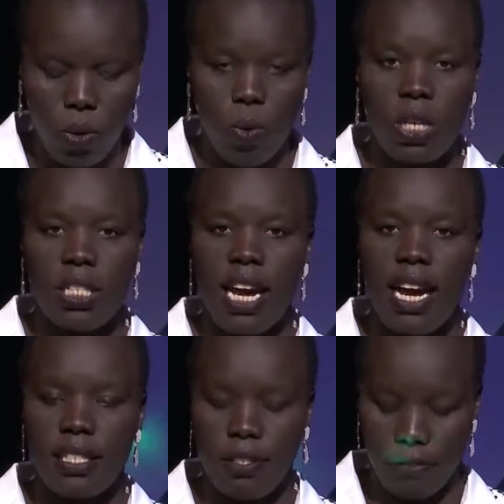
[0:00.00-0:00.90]
What it
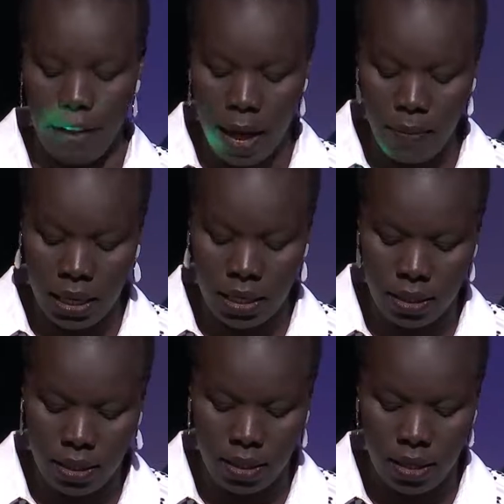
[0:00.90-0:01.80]
does to
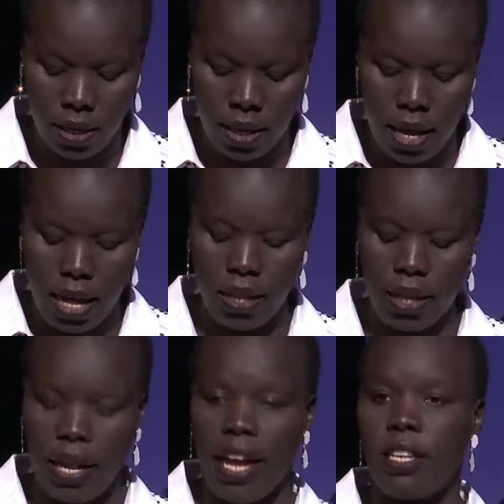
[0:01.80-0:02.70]
families, and in the
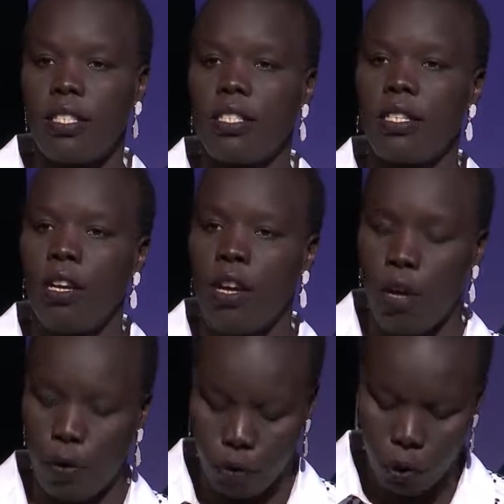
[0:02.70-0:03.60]
case
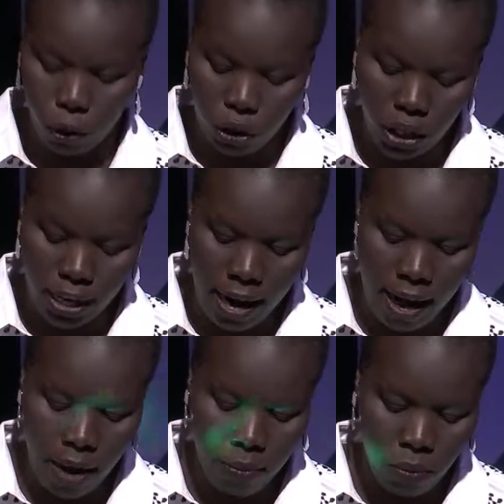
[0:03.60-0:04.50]
of torture and
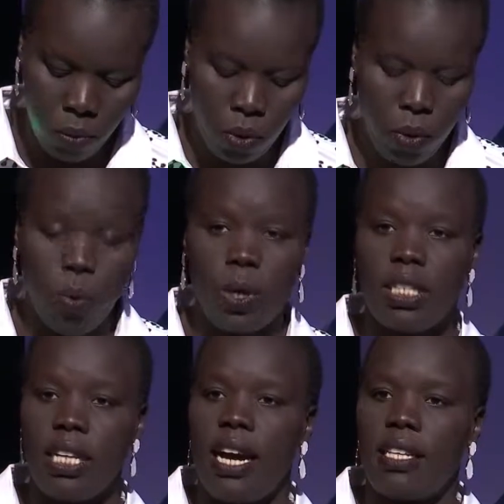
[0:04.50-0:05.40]
harm, what it
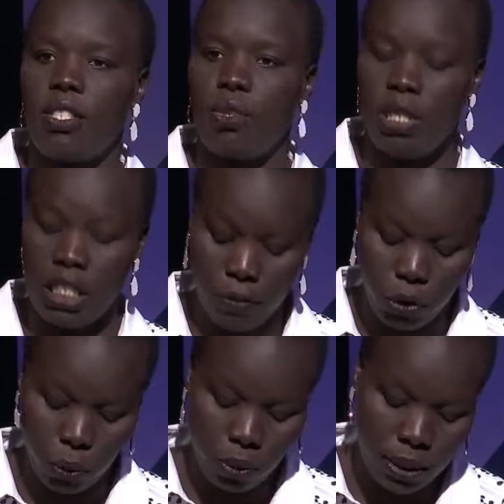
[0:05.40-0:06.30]
does to
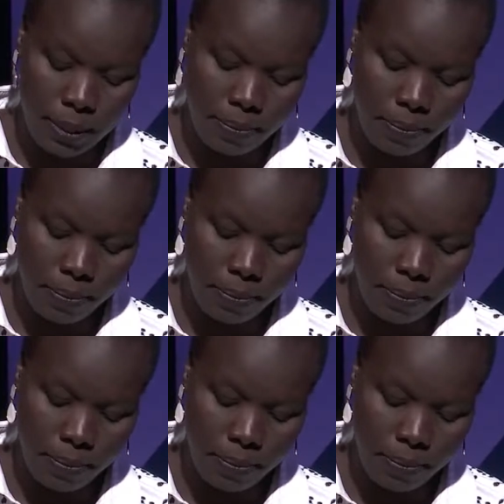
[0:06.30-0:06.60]
individuals.